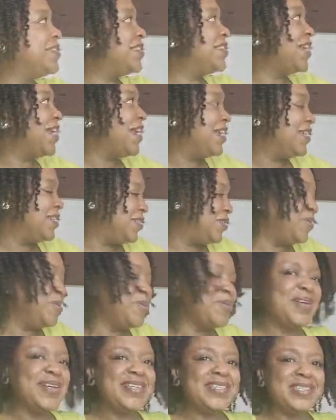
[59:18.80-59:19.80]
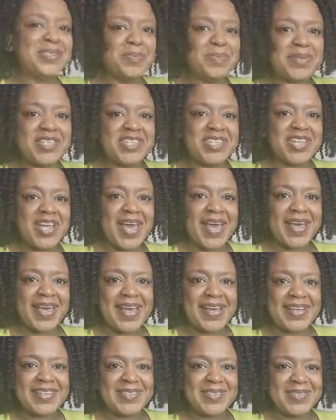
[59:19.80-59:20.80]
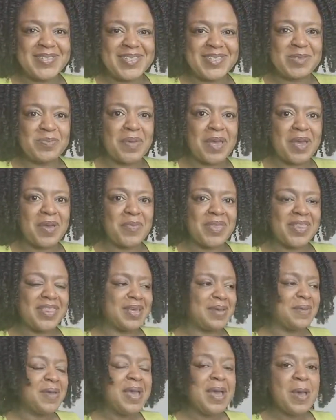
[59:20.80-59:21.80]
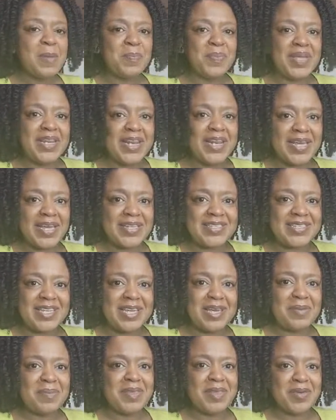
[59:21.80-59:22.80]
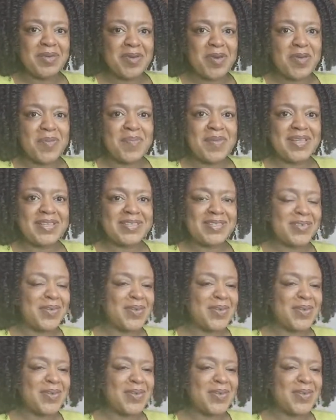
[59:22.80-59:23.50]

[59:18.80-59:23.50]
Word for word: stay for too long. He's a bit shy, guys. So just bear with him. Be nice to him in the comments,